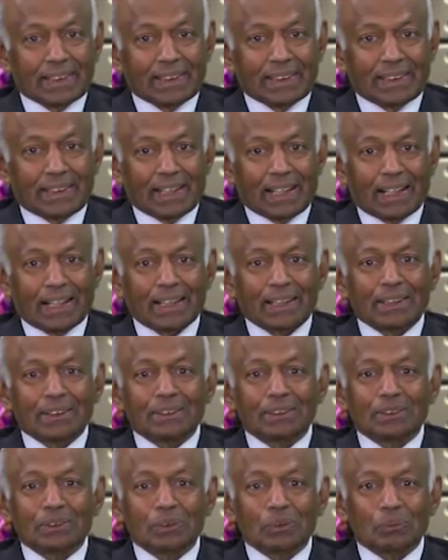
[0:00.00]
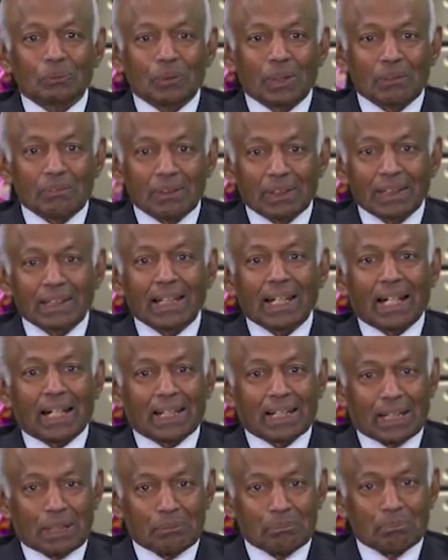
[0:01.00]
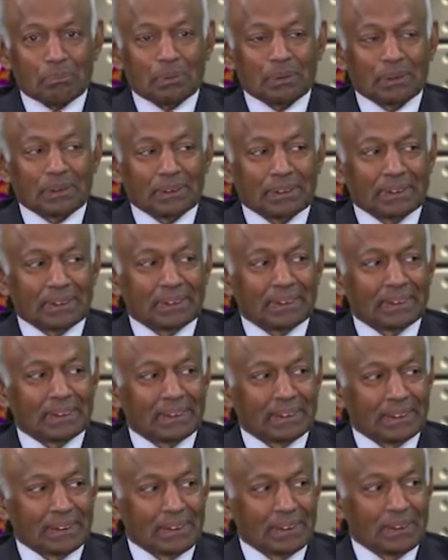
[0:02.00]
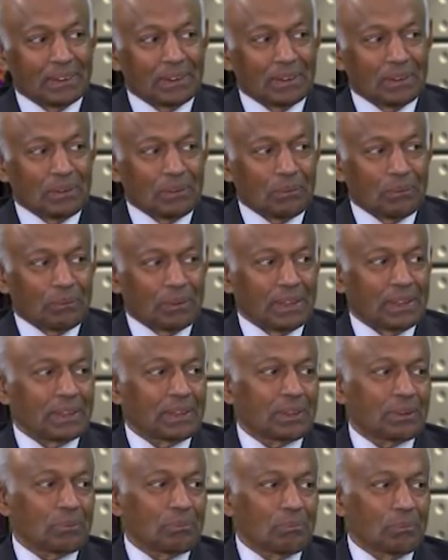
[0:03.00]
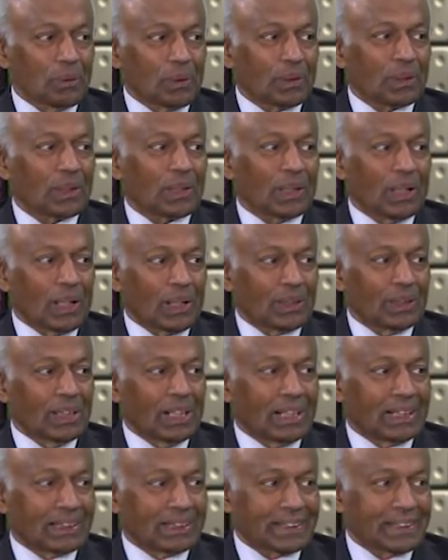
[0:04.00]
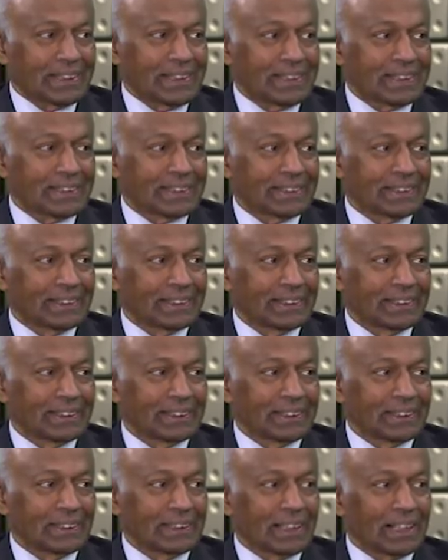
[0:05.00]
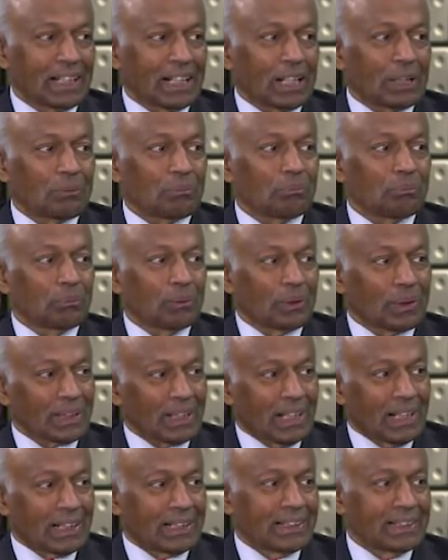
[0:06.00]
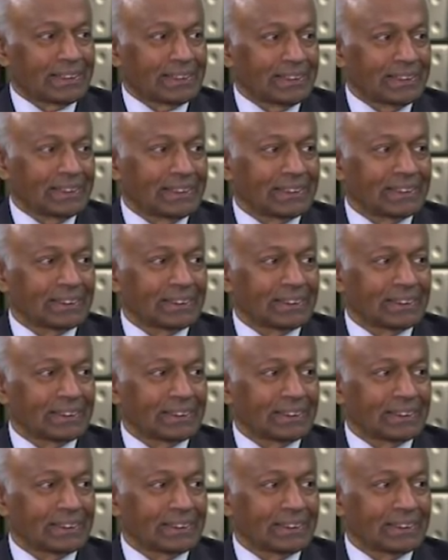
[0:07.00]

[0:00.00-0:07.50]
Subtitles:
then we will end up with more clogged arteries and more heart disease.